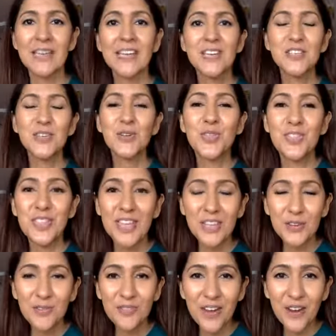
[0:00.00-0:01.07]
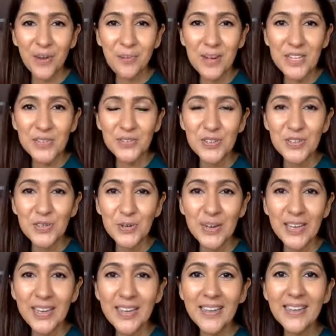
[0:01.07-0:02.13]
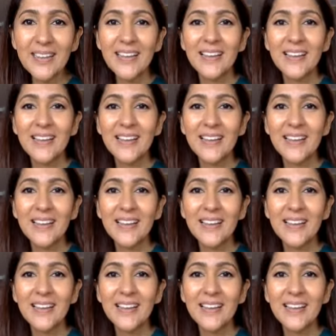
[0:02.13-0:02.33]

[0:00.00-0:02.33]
So thank you very much for joining.